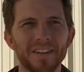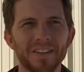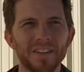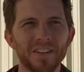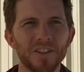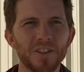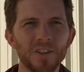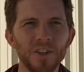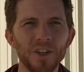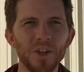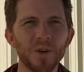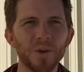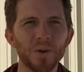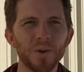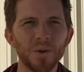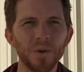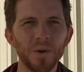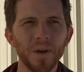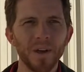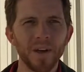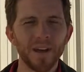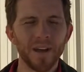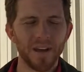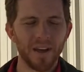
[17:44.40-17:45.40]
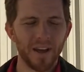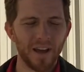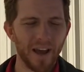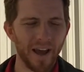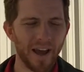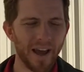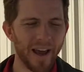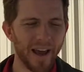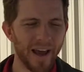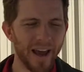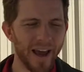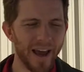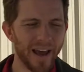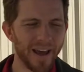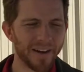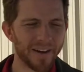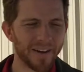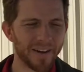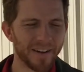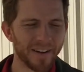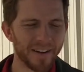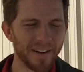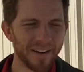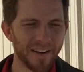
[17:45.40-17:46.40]
to do,
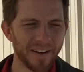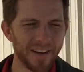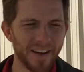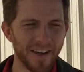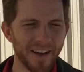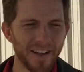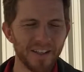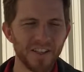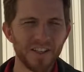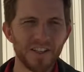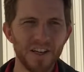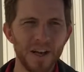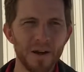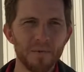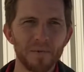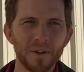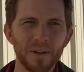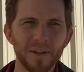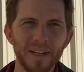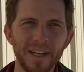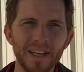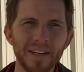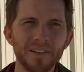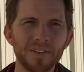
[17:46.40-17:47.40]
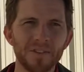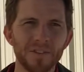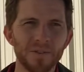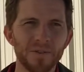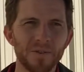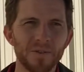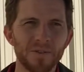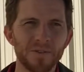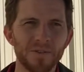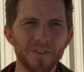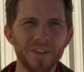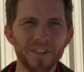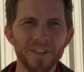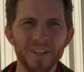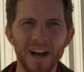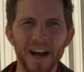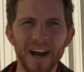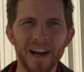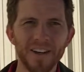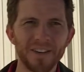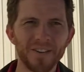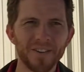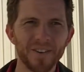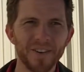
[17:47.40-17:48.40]
and stumbled into fish
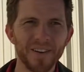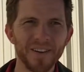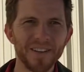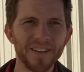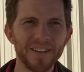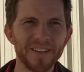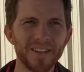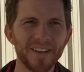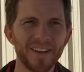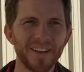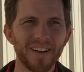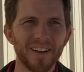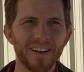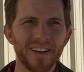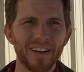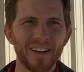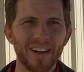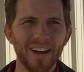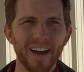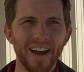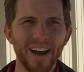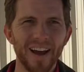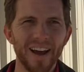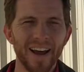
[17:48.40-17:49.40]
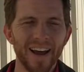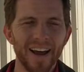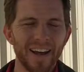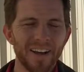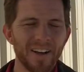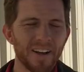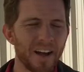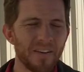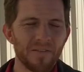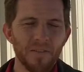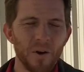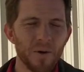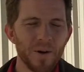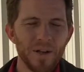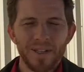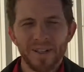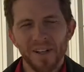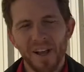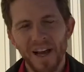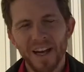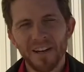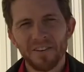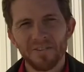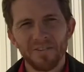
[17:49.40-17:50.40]
hatcheries. And I've always
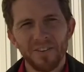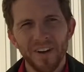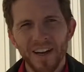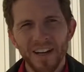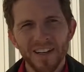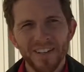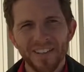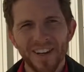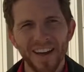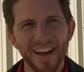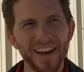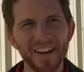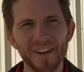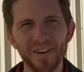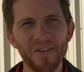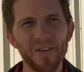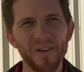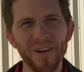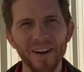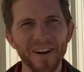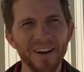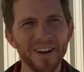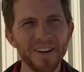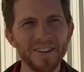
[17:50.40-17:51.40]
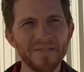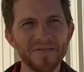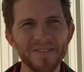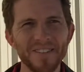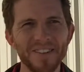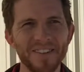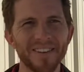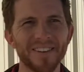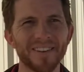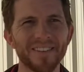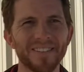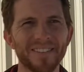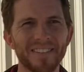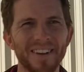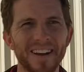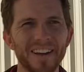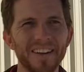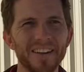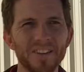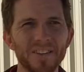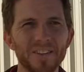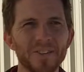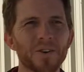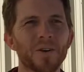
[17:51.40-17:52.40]
liked fish. I had aquariums and
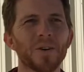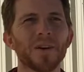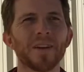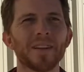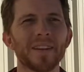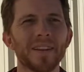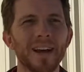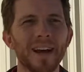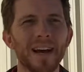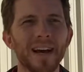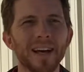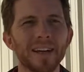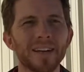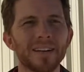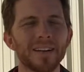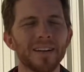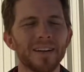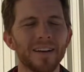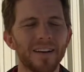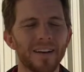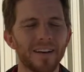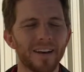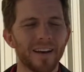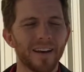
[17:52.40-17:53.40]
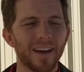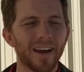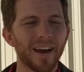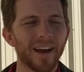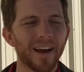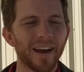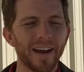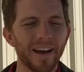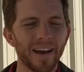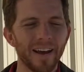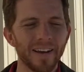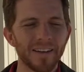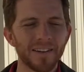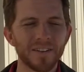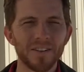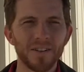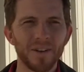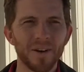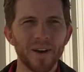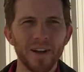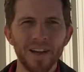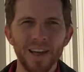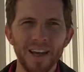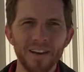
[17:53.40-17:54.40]
enjoyed that. And
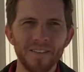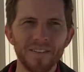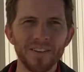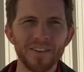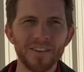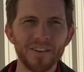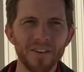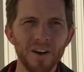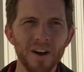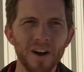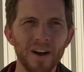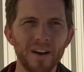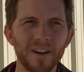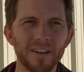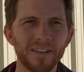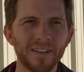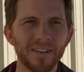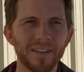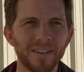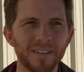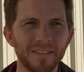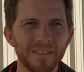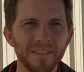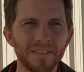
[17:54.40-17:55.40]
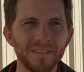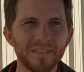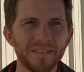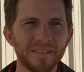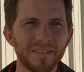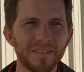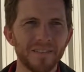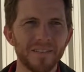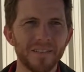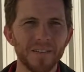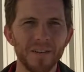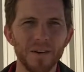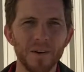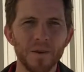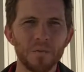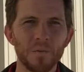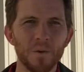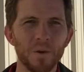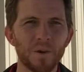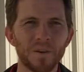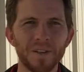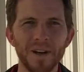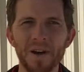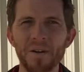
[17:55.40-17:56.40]
so I gave it a shot, and
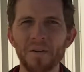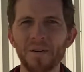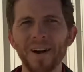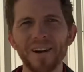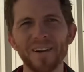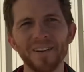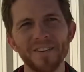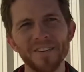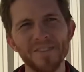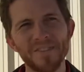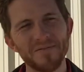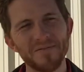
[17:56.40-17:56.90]
it worked out well.